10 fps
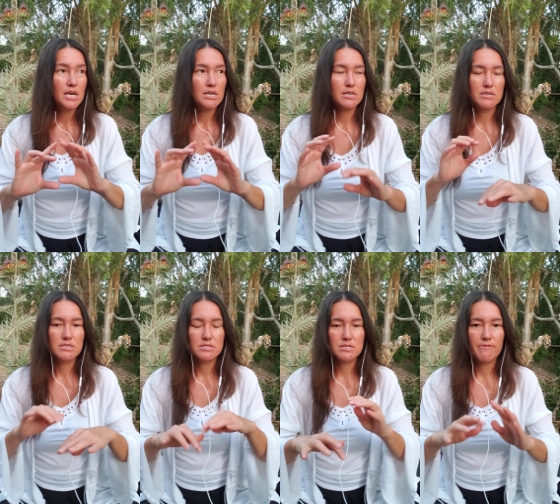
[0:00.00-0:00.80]

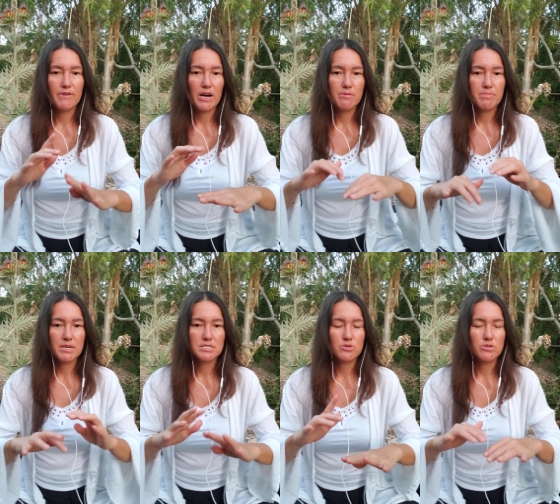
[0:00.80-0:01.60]

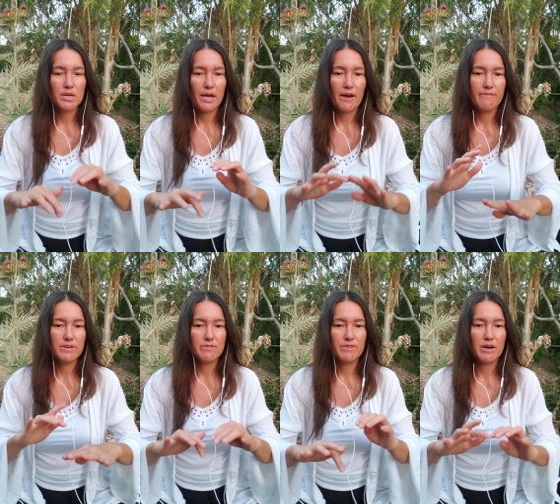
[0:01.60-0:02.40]
vibrates on a
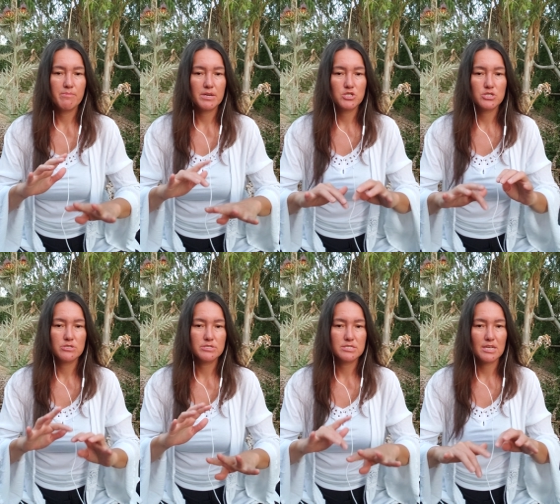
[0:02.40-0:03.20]
heavier
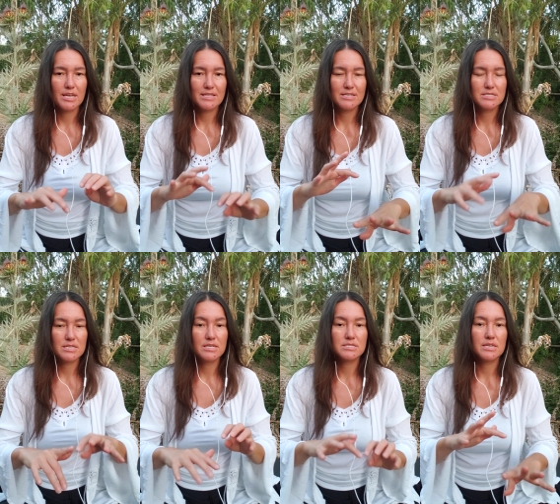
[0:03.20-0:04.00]
vibrational state. Let's
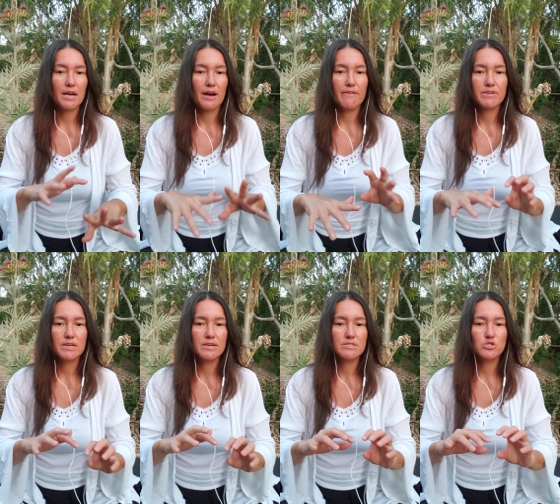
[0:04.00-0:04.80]
say it's a heavy
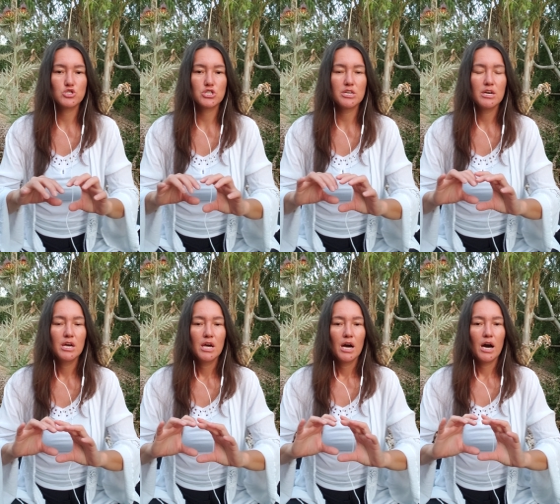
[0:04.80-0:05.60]
energy.
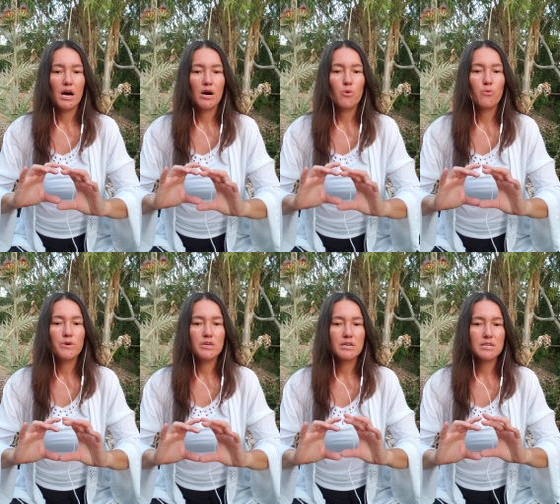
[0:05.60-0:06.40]
We